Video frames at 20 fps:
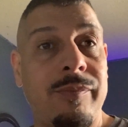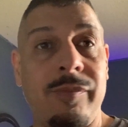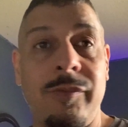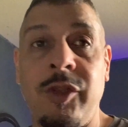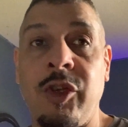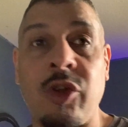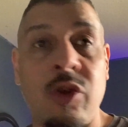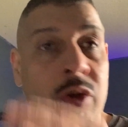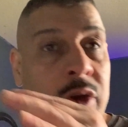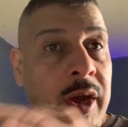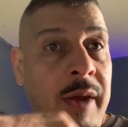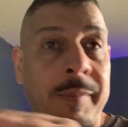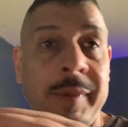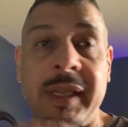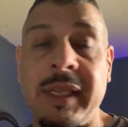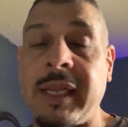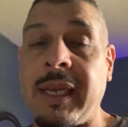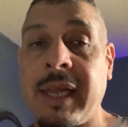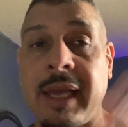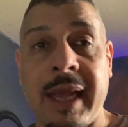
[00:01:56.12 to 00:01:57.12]
you could come
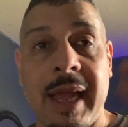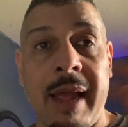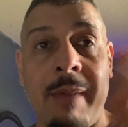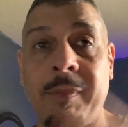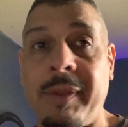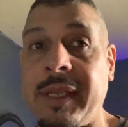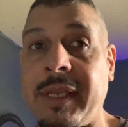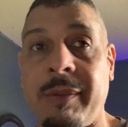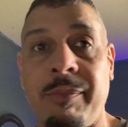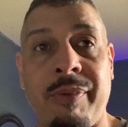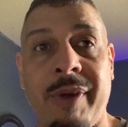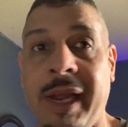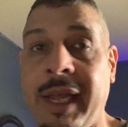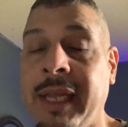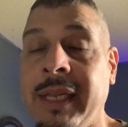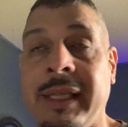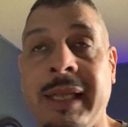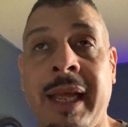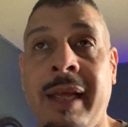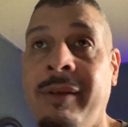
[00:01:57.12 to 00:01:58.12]
into the comments and break
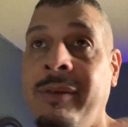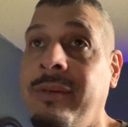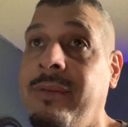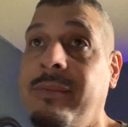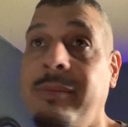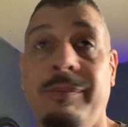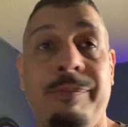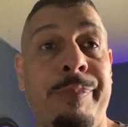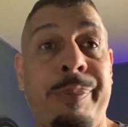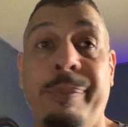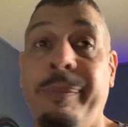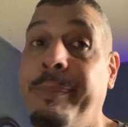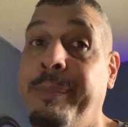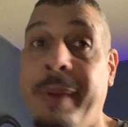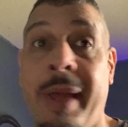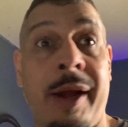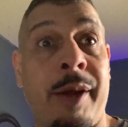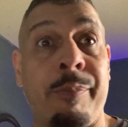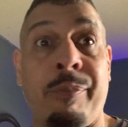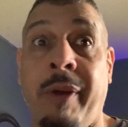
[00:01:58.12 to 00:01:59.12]
it down.
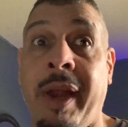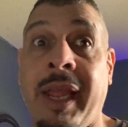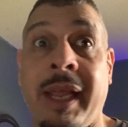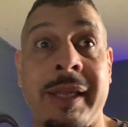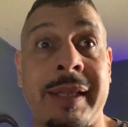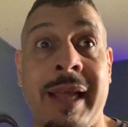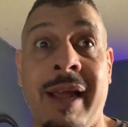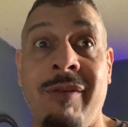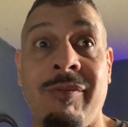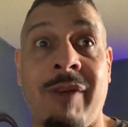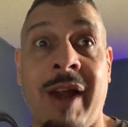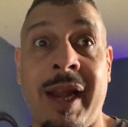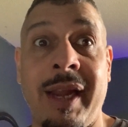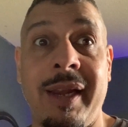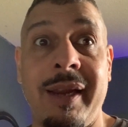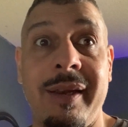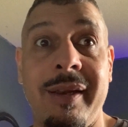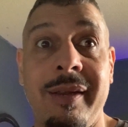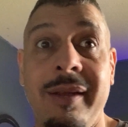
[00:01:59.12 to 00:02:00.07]
Better break it down right.